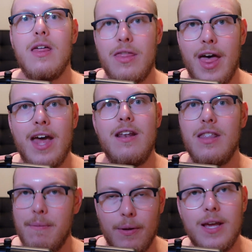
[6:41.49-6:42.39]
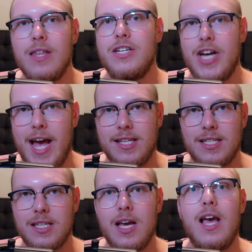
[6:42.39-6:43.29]
Then they played the
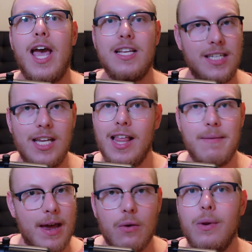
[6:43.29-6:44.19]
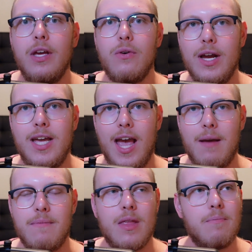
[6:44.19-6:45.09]
Jets, and CeeDee Lamb had a really great game,